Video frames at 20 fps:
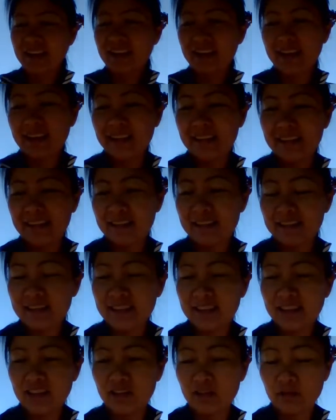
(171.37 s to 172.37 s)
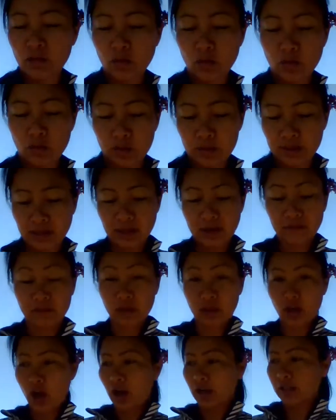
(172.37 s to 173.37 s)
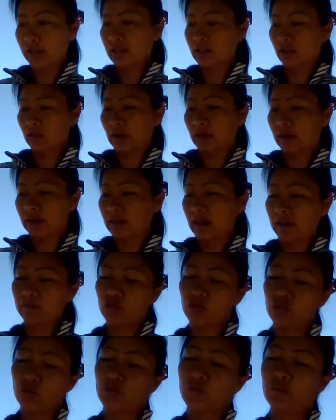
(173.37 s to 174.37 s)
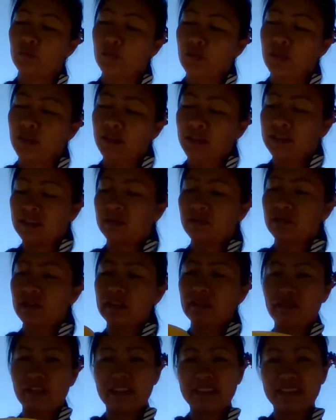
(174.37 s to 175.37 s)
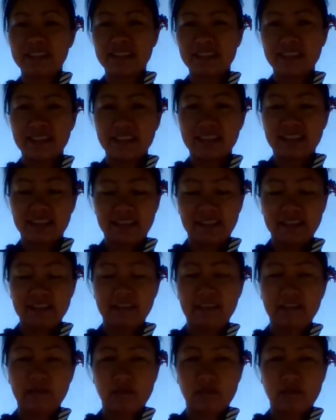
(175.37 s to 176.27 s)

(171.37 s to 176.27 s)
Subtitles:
And of course, I have a lot, so I have two different vases here.